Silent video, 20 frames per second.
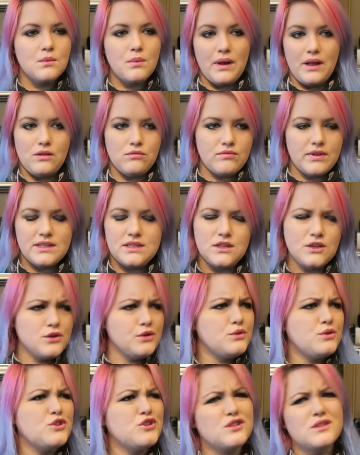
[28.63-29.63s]
well,
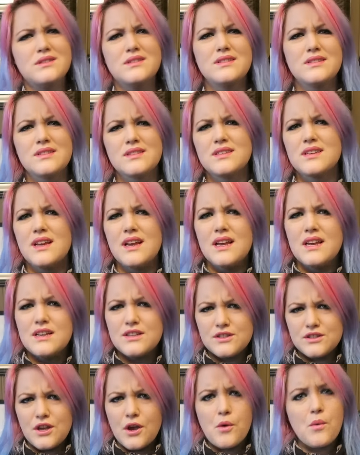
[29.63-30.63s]
resolutions.
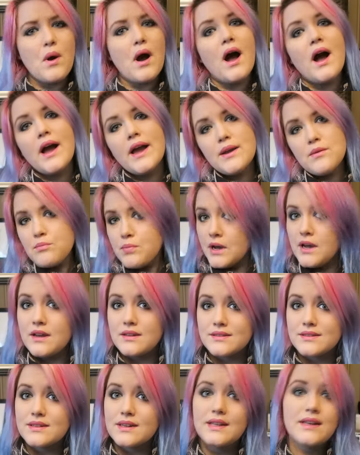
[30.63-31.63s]
So I
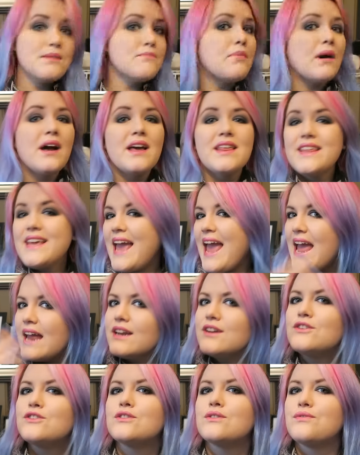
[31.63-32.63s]
personally, by the
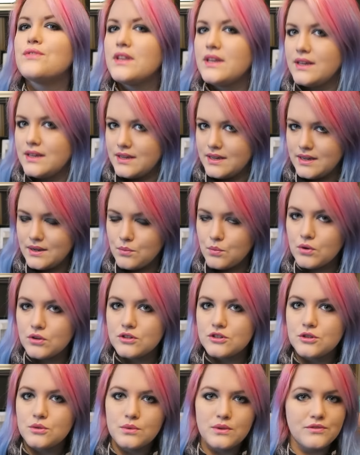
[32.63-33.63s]
end of the year,
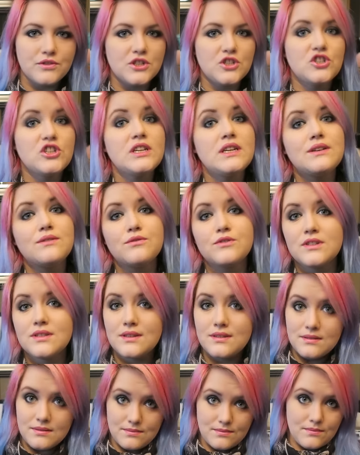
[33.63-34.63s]
want to have achieved
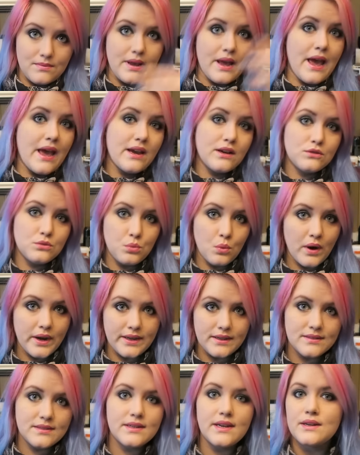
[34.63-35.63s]
X, Y,
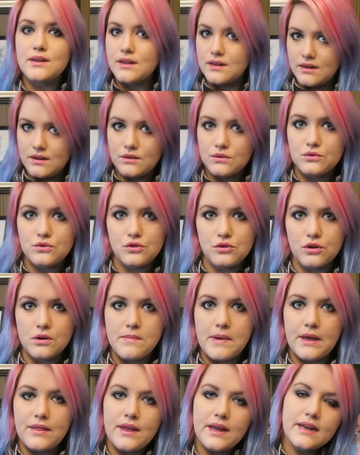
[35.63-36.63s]
and Z, and I'll talk
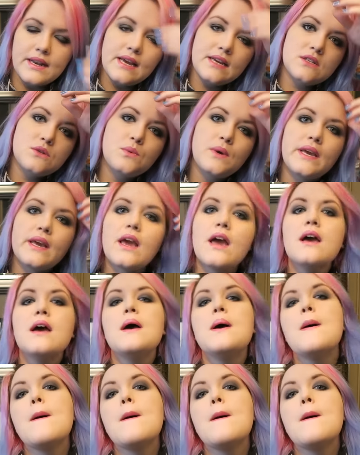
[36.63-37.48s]
about that next week.